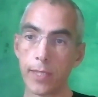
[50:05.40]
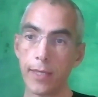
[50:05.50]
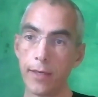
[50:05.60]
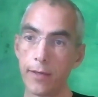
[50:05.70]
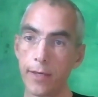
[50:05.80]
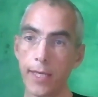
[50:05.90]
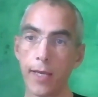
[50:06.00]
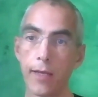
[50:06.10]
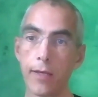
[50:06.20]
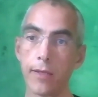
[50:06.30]
clear
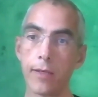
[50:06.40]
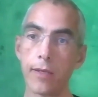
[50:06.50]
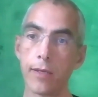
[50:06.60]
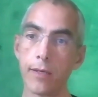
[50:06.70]
again